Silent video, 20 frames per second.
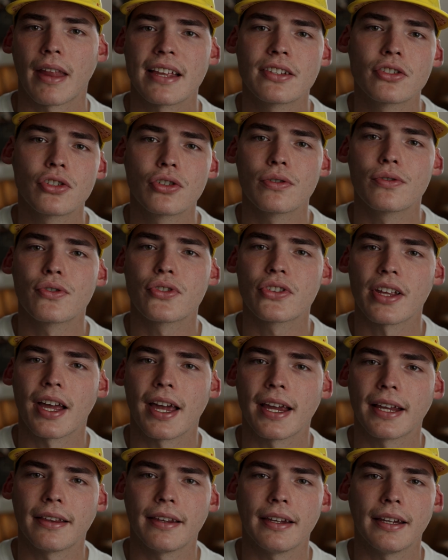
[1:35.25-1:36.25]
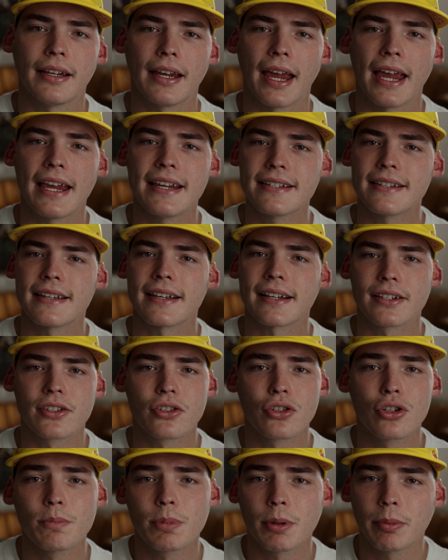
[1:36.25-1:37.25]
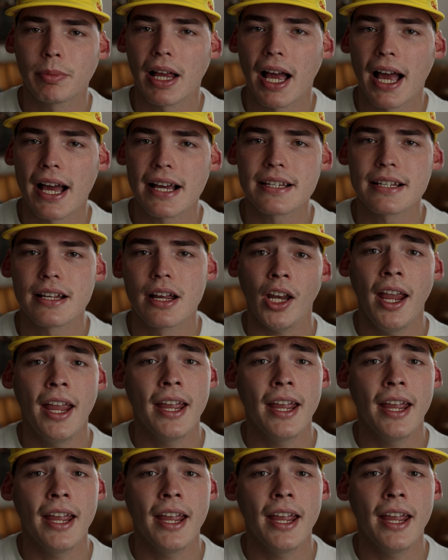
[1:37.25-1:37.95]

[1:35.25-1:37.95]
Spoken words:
That's shoes like the asics Super Blast,